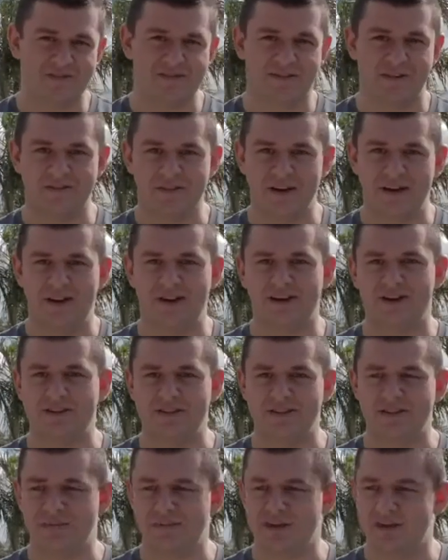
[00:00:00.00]
I felt like I
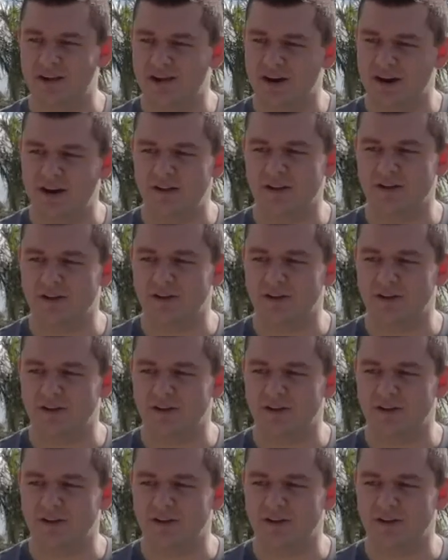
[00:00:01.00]
was the big guy of the